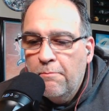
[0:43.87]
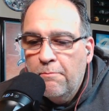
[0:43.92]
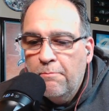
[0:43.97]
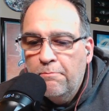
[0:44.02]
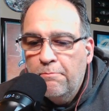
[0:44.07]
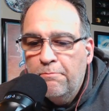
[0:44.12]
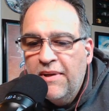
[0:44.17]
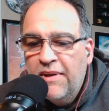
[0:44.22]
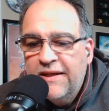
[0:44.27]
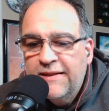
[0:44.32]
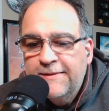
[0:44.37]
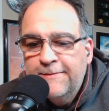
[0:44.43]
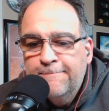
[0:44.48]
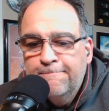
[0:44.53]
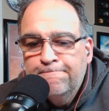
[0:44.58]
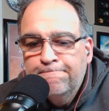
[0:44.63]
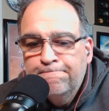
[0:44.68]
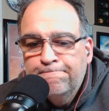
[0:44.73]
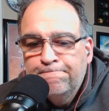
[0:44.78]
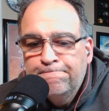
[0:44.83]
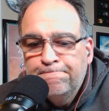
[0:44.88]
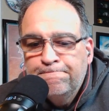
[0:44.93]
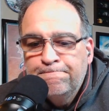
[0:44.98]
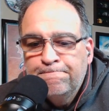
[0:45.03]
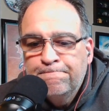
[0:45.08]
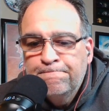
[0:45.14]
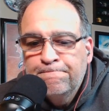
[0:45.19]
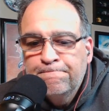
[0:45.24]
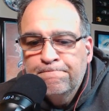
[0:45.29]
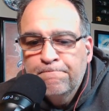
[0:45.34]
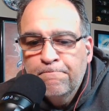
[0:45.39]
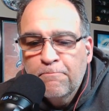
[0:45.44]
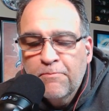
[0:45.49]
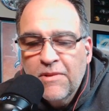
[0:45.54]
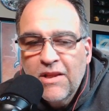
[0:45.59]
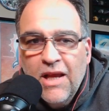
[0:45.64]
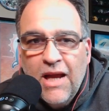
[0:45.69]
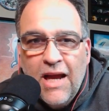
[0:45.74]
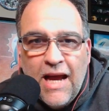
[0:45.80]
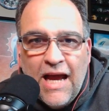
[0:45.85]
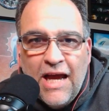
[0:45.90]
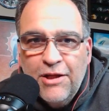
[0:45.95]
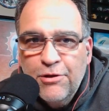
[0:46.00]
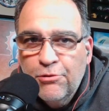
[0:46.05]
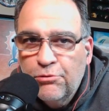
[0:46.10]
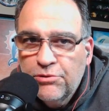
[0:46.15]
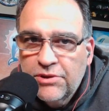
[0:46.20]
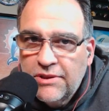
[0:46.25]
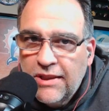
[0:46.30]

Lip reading: But I don't